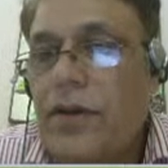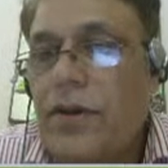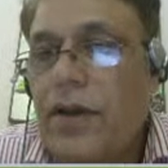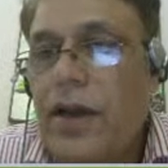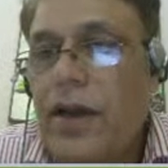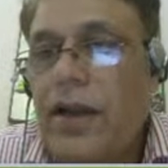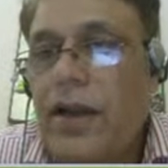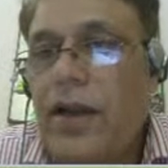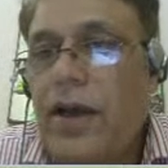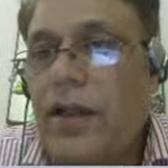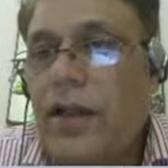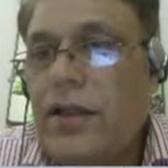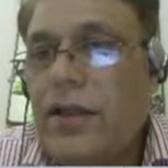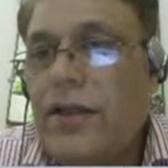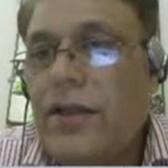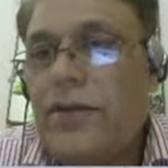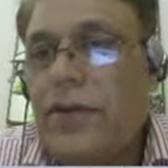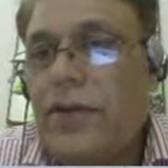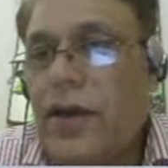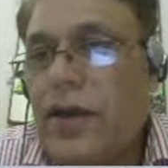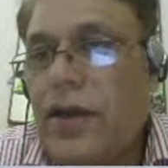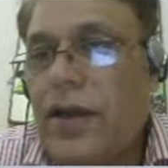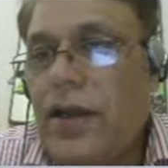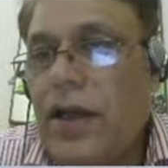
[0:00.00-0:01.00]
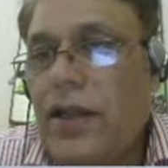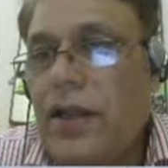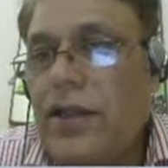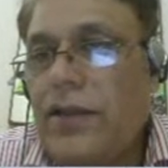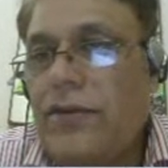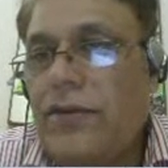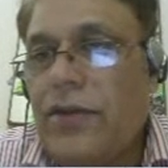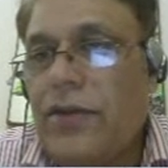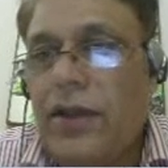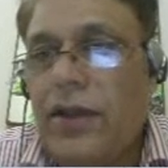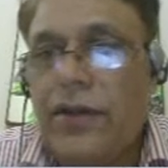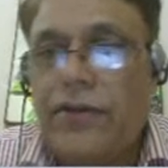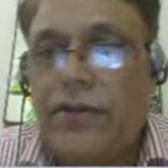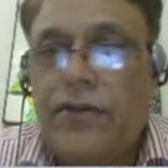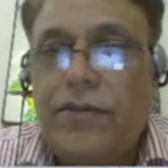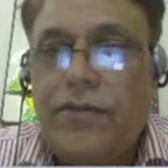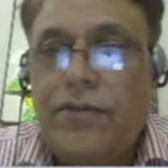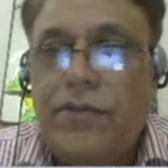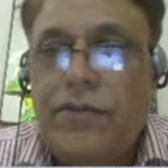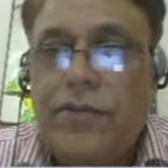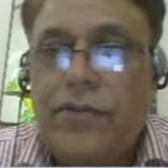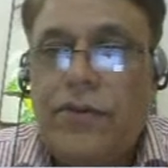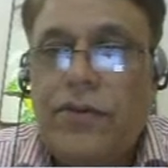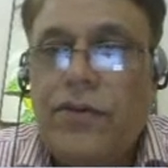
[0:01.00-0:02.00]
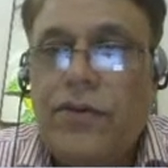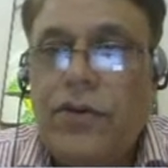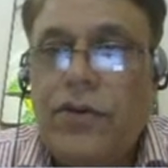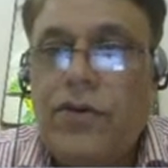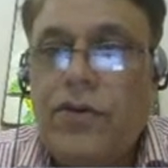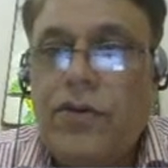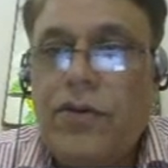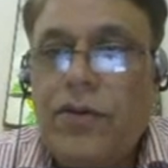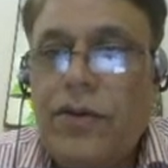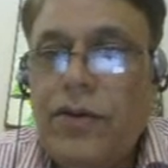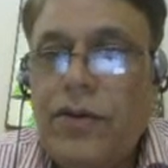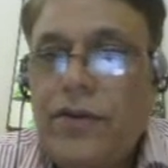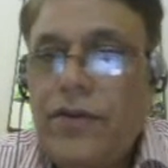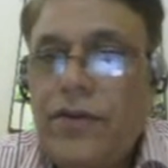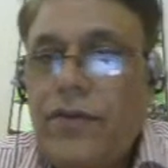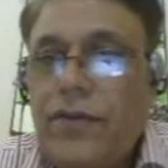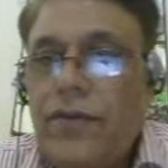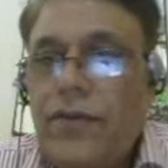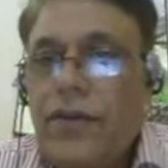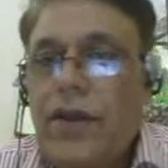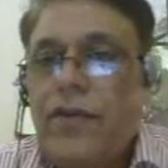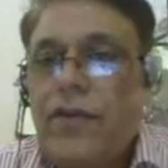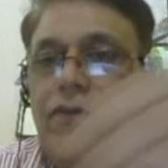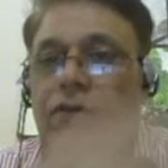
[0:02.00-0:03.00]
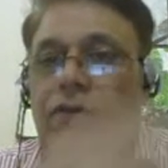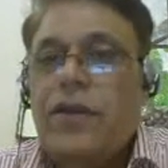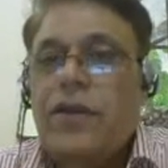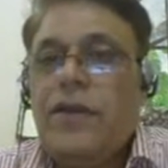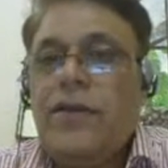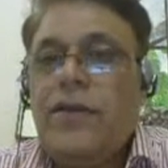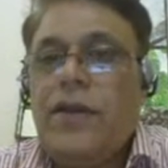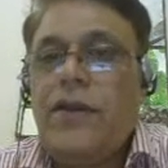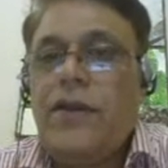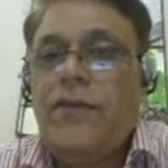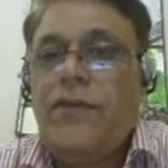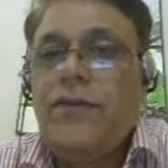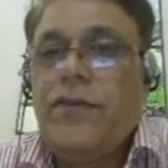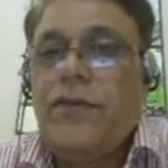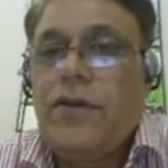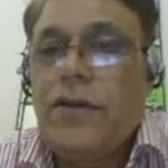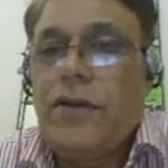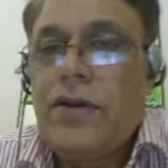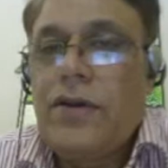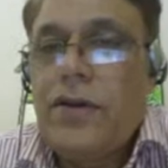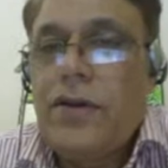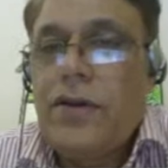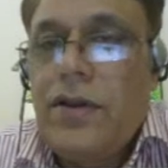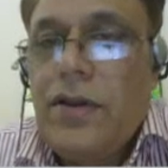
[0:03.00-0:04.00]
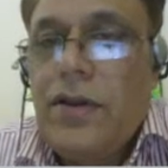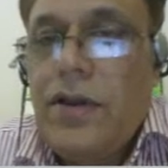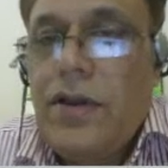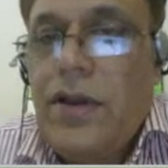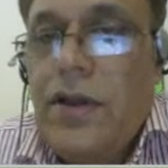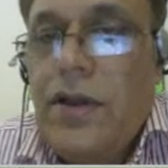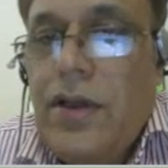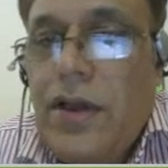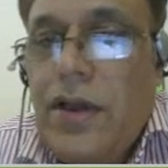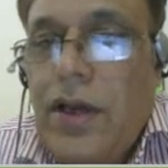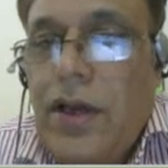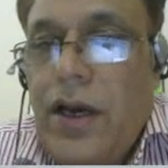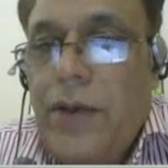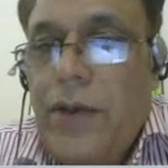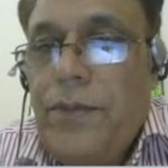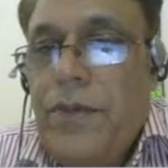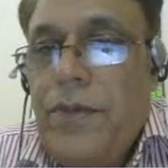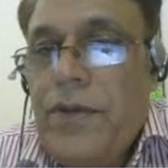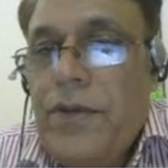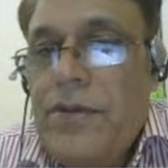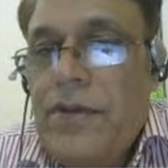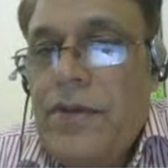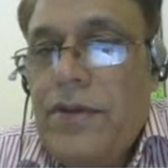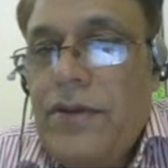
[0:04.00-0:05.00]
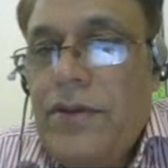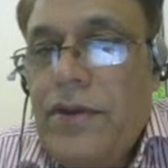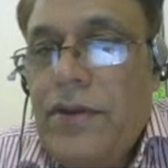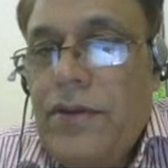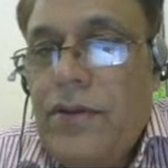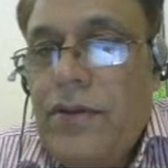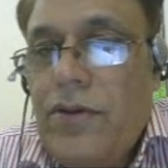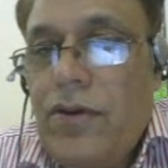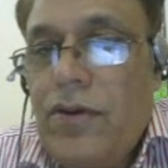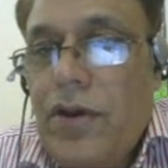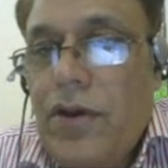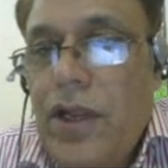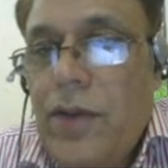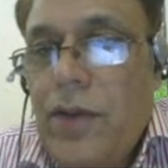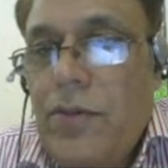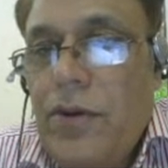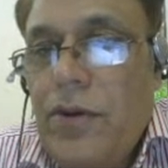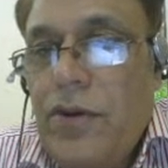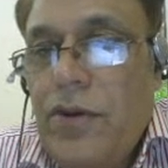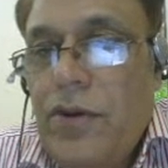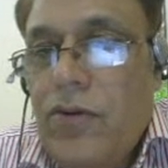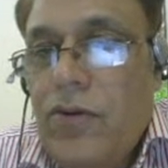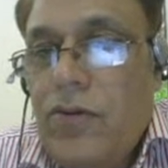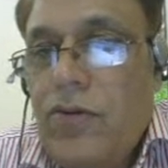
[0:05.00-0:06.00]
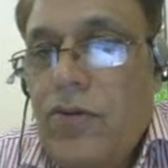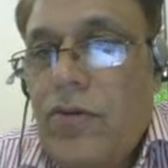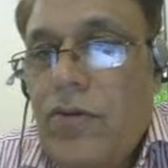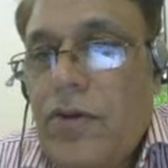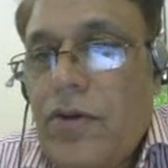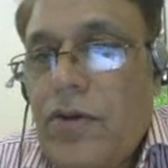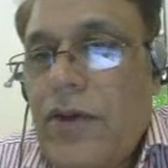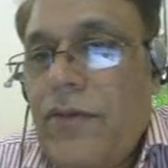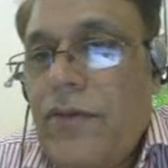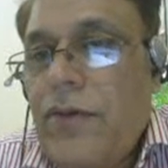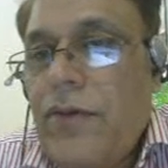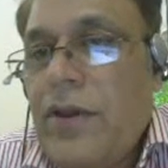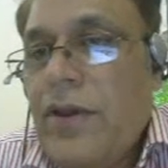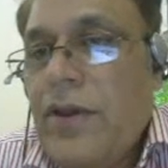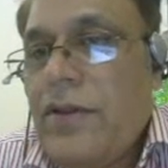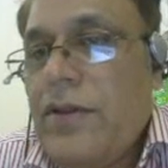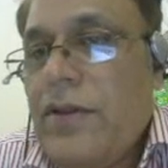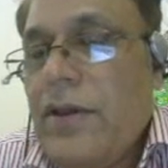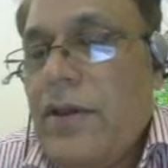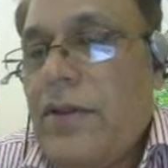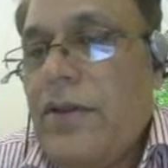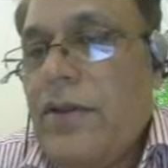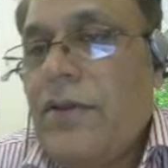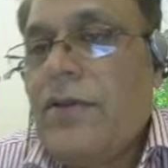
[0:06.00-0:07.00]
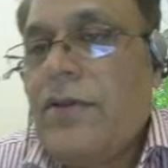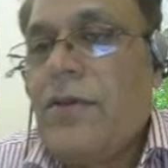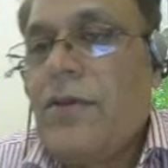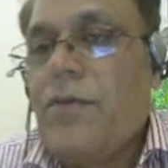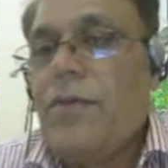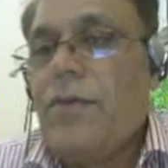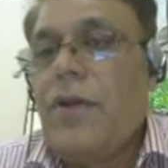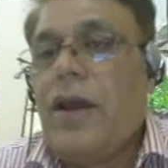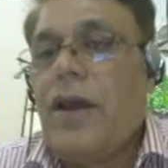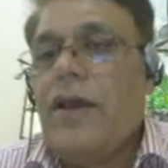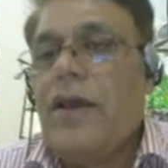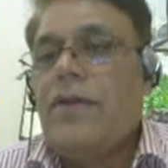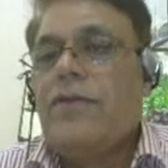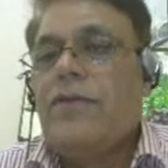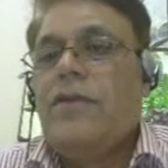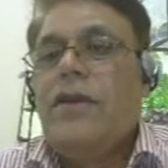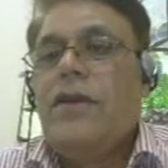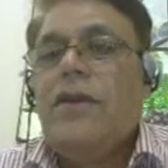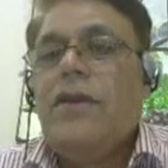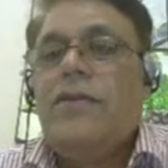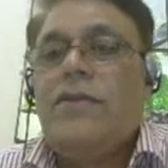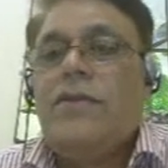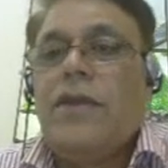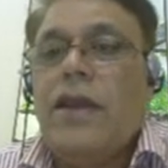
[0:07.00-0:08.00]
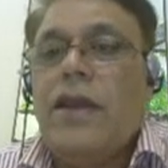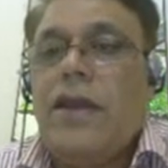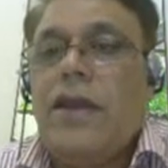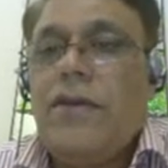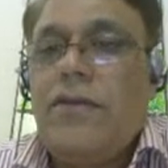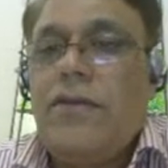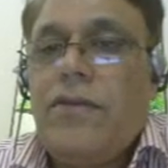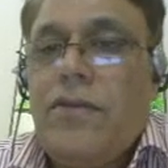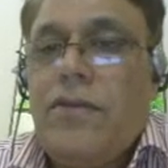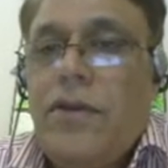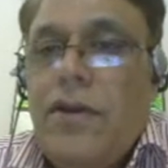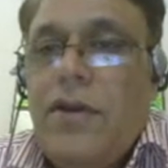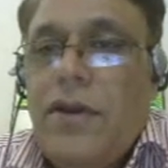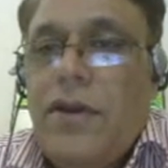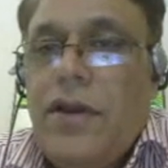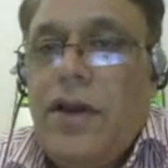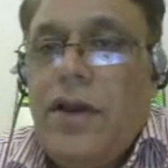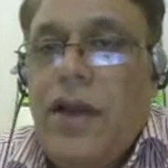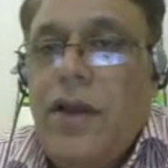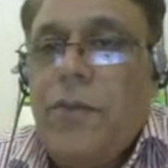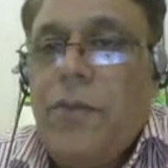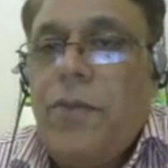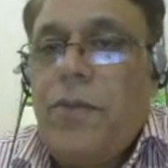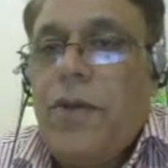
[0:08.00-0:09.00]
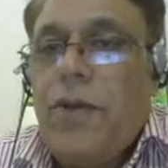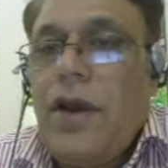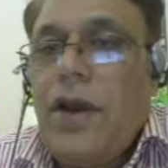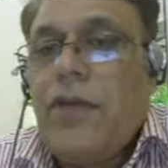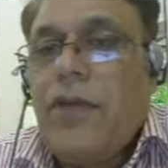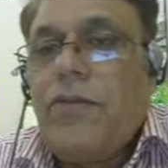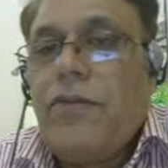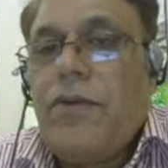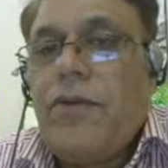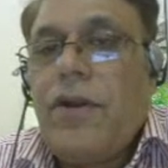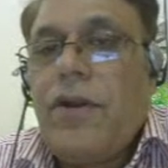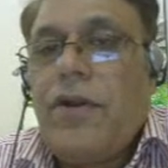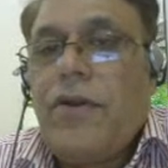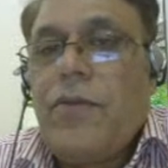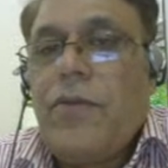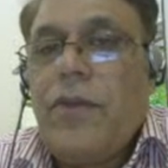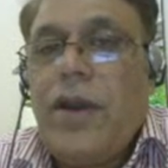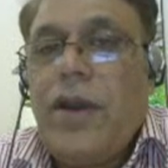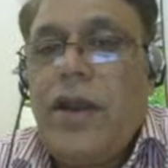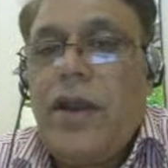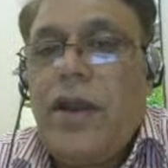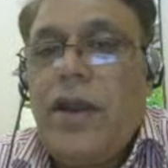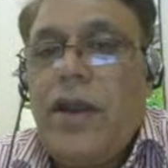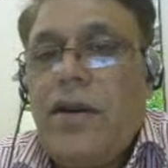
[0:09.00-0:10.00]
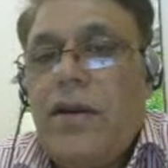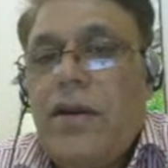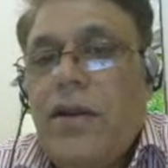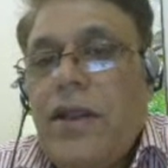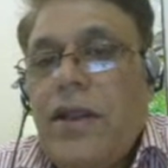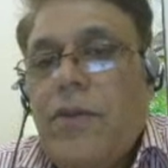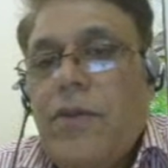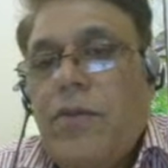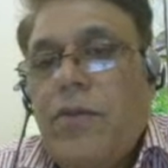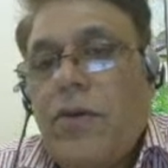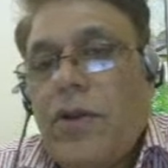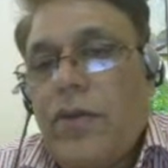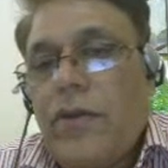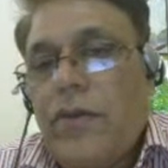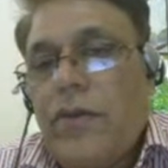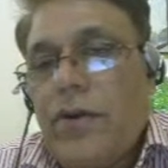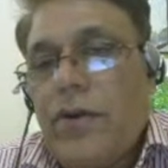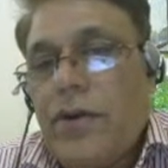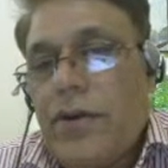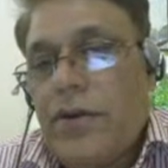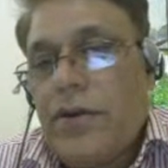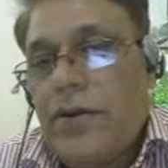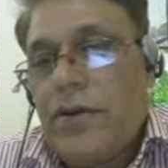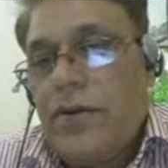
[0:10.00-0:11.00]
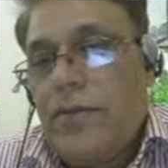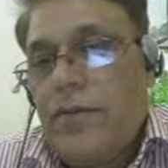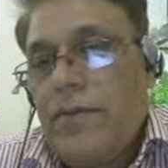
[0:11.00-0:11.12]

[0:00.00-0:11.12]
and all these things. So if a business is not able to give his employees these things, employees will remain demotivated.